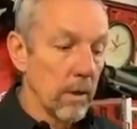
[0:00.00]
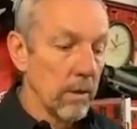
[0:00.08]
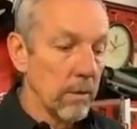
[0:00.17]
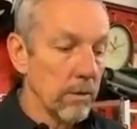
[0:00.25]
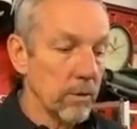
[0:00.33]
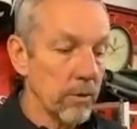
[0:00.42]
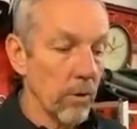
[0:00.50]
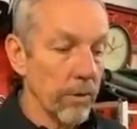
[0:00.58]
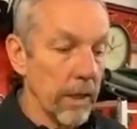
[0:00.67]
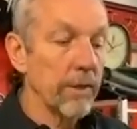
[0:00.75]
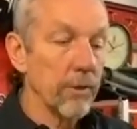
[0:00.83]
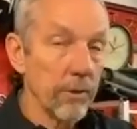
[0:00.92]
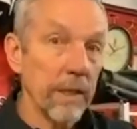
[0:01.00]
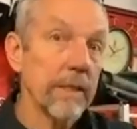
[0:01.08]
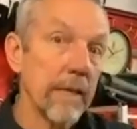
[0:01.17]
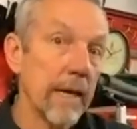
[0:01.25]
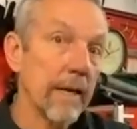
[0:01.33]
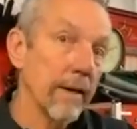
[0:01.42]
So then you'll get
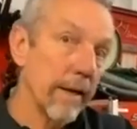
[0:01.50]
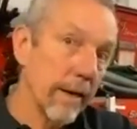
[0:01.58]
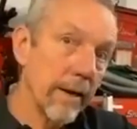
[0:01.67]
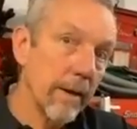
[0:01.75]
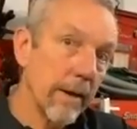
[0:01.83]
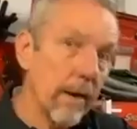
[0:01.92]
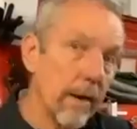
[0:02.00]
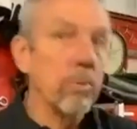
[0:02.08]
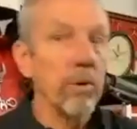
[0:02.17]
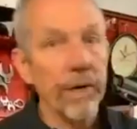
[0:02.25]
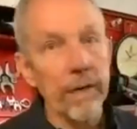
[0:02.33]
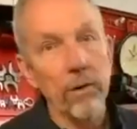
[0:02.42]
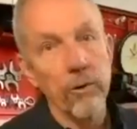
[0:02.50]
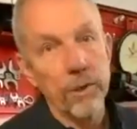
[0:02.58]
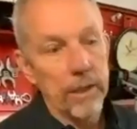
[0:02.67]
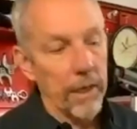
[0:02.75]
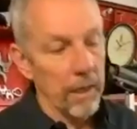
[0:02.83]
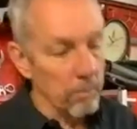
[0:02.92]
that airplane noise
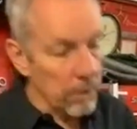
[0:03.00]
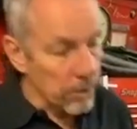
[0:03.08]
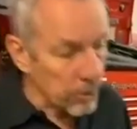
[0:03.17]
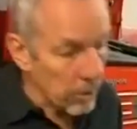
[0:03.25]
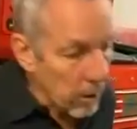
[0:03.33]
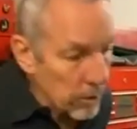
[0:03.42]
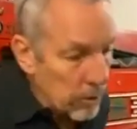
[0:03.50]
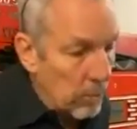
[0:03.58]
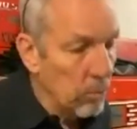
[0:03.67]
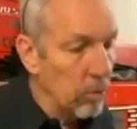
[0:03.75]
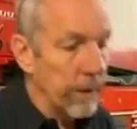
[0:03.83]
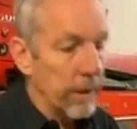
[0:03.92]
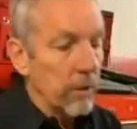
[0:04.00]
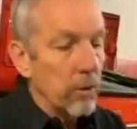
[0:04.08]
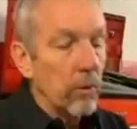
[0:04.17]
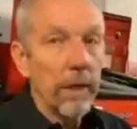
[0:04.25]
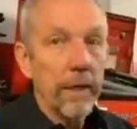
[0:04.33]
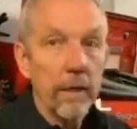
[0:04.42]
again, but you're also moving coolant